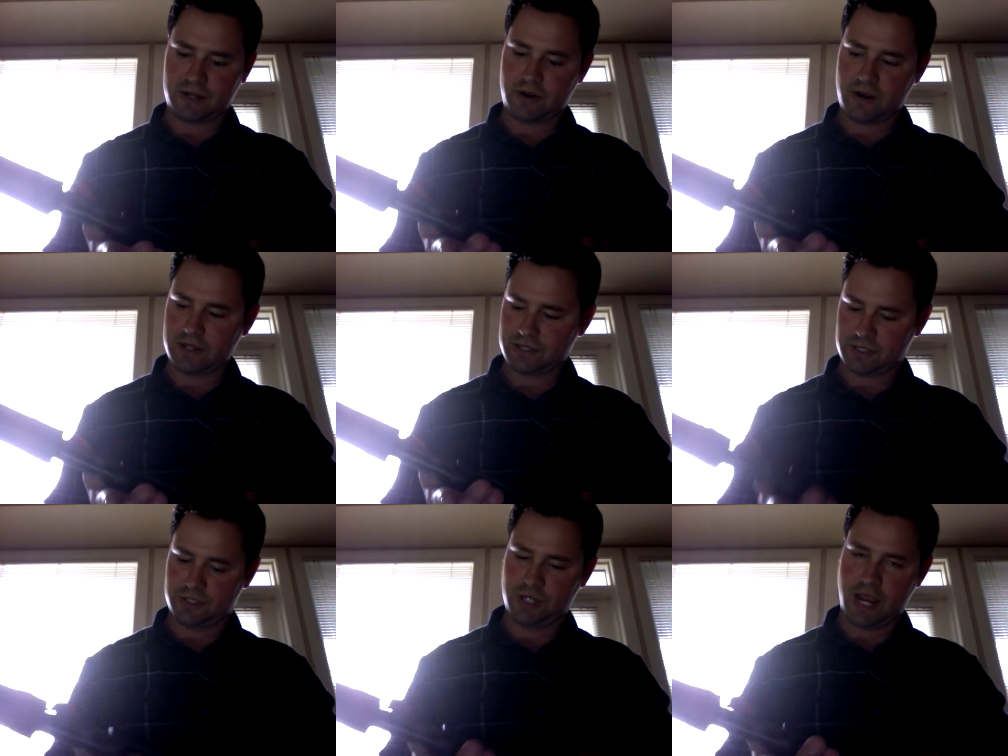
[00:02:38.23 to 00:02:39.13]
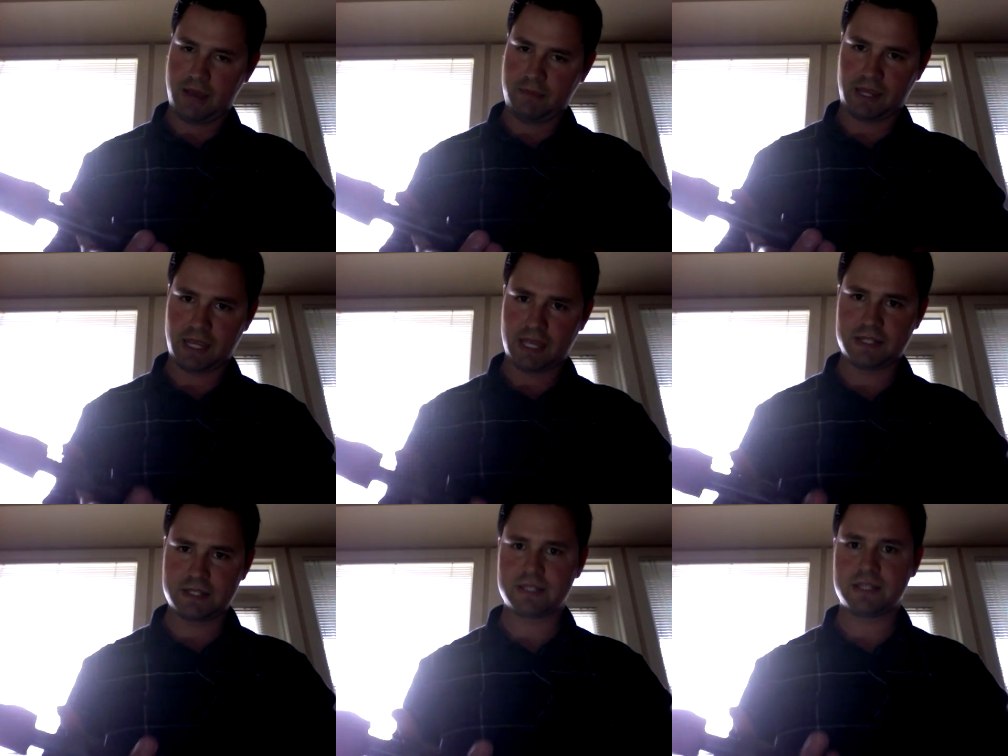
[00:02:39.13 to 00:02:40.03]
causes jamming
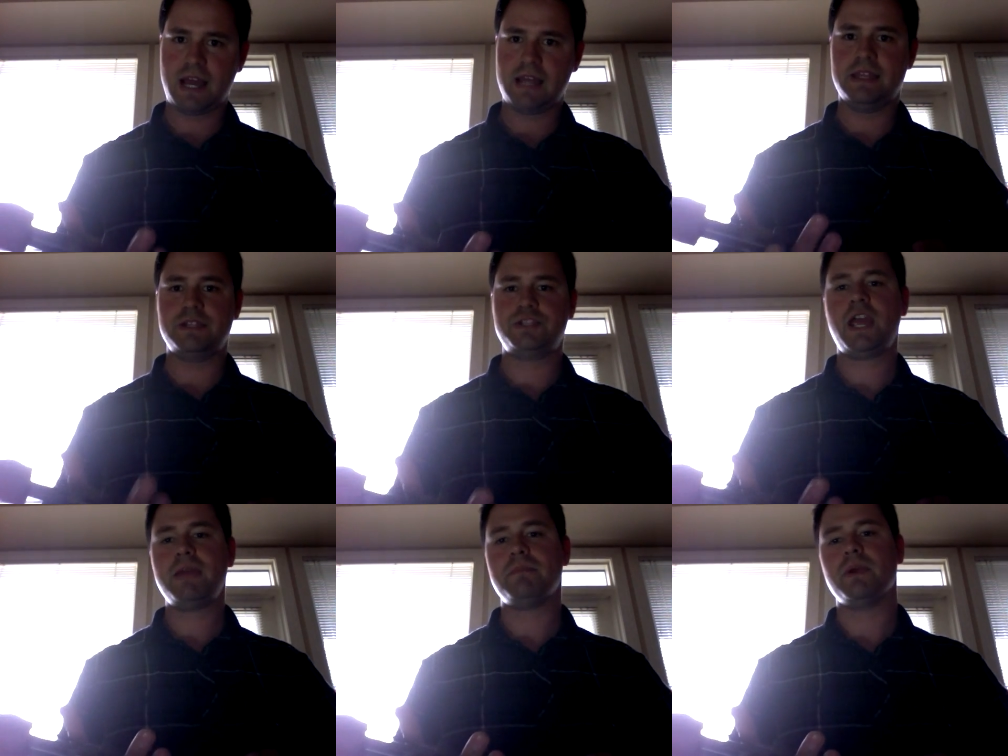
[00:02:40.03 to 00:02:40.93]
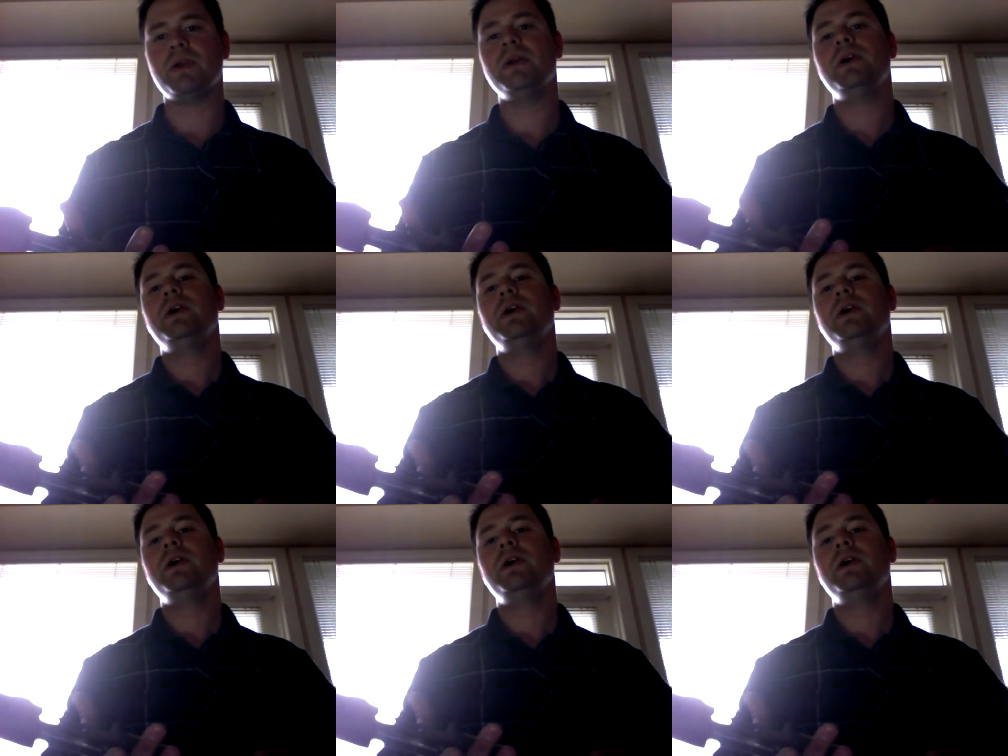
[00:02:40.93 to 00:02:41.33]
inside the chamber